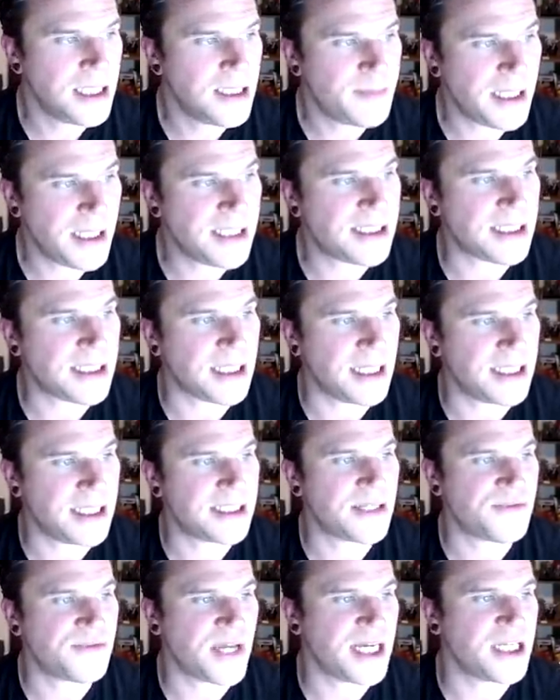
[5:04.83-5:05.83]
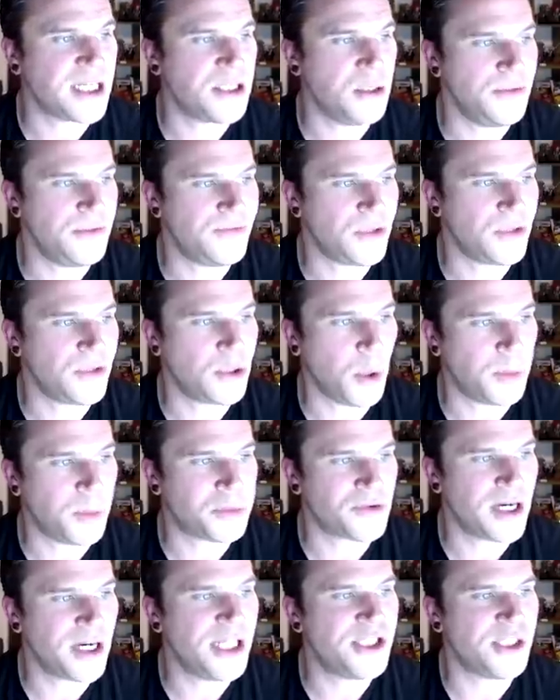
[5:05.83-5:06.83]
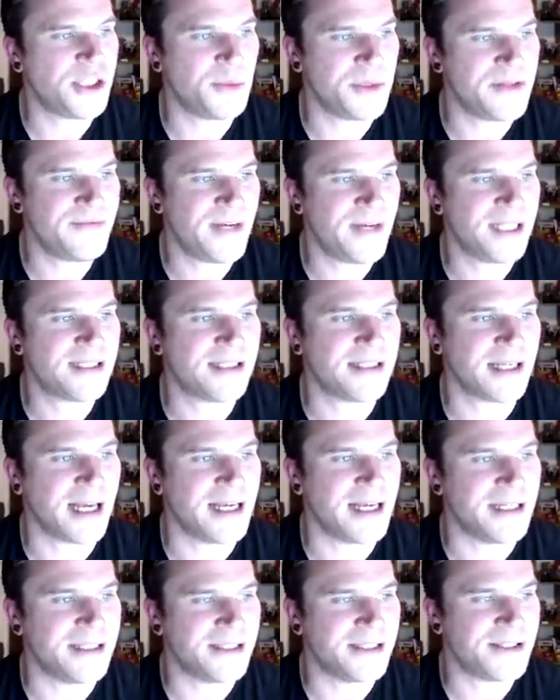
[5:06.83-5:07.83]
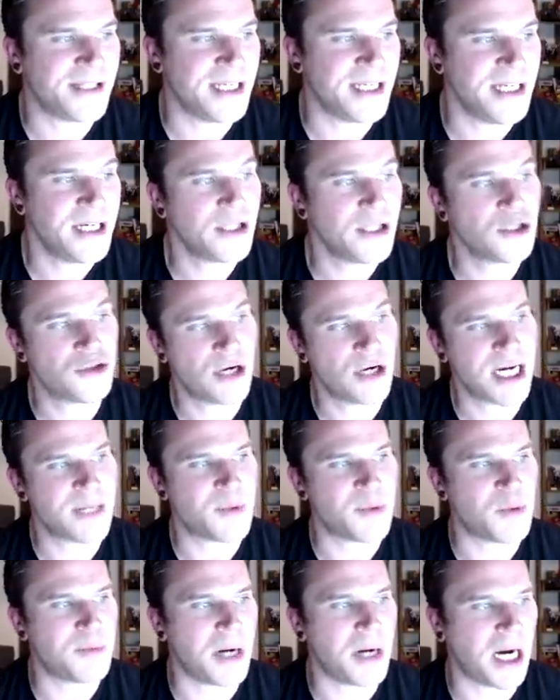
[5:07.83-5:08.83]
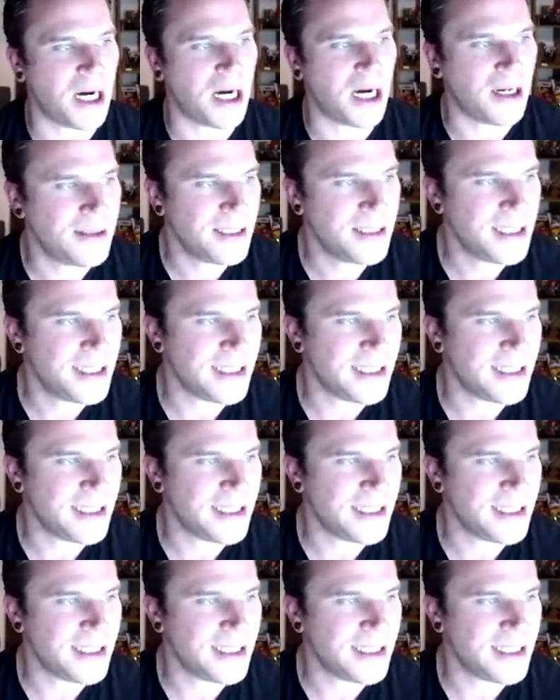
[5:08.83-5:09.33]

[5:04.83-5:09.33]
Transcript: Basically, it's a thank you for cooperation with investigators, the credible part,